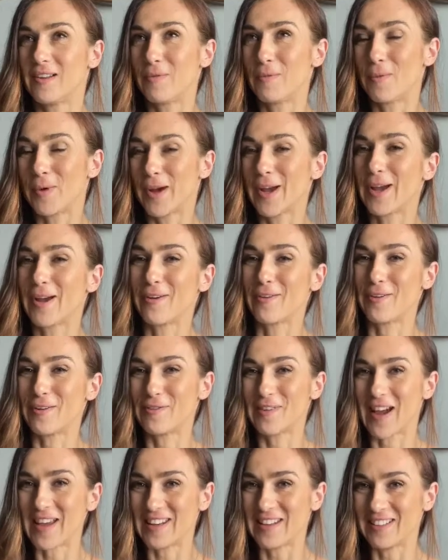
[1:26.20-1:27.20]
work on the
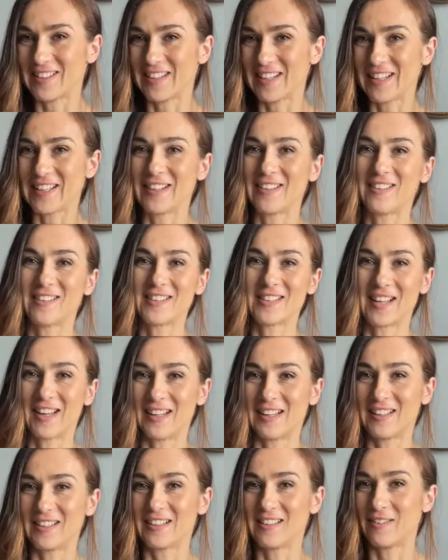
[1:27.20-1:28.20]
final details
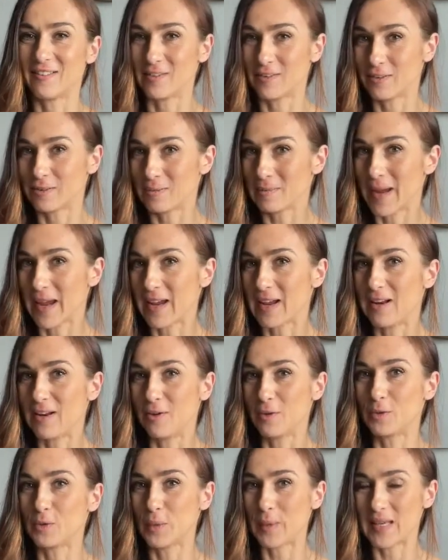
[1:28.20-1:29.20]
and make
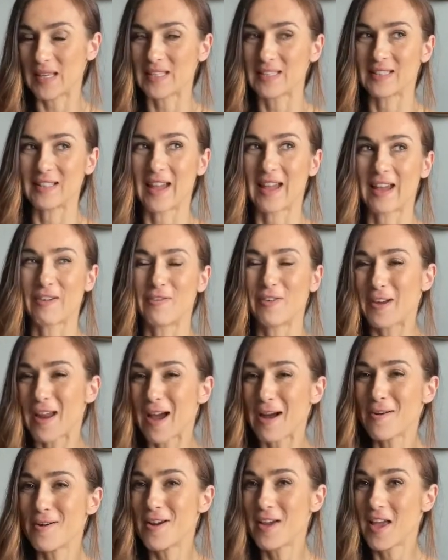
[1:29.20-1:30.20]
little tweaks like for
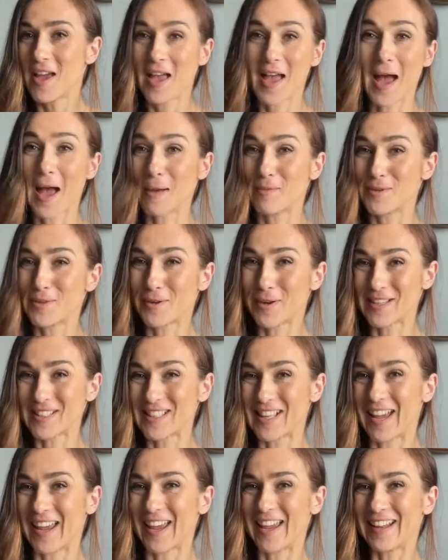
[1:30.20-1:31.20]
now I'm so
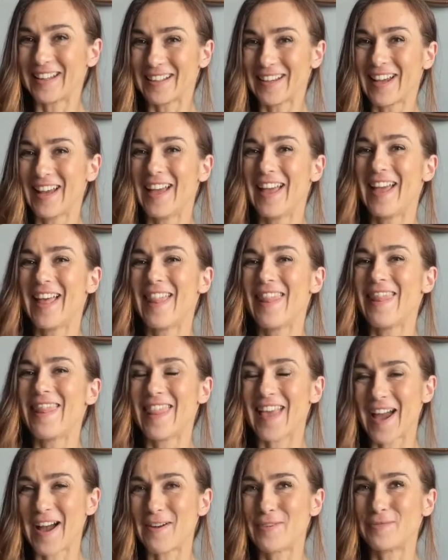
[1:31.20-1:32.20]
excited
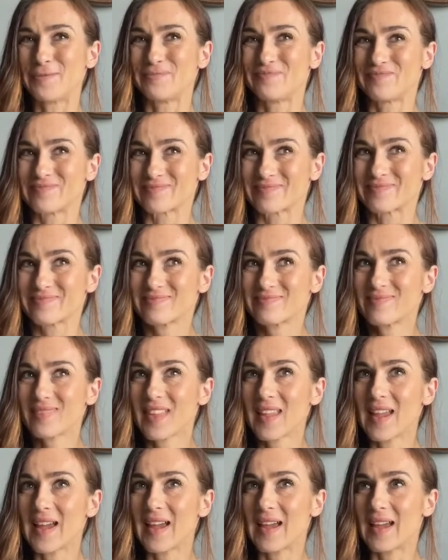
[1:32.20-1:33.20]
now
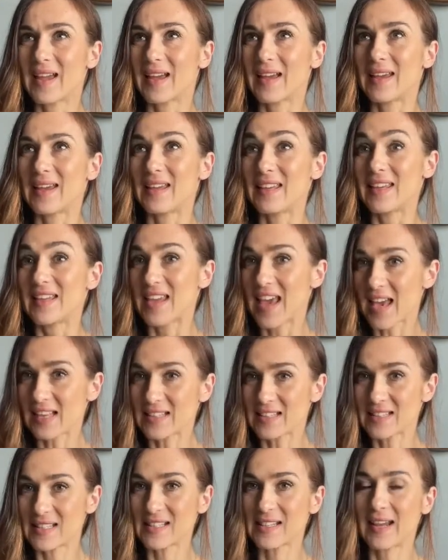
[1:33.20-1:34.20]
uh,
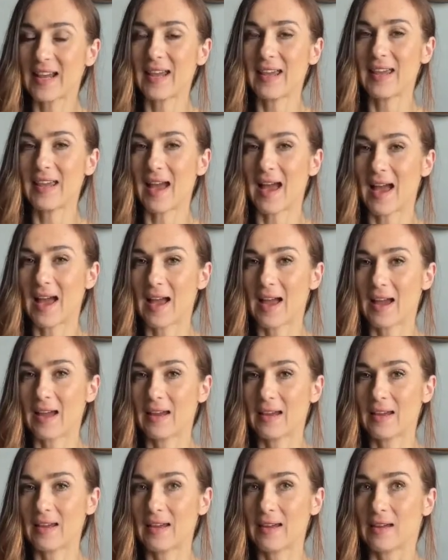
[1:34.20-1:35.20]
yesterday
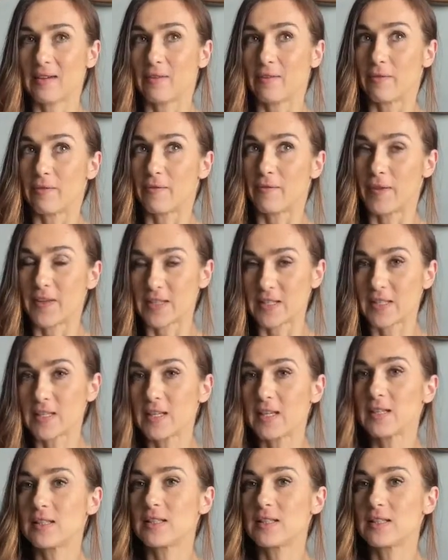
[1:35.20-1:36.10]
I visited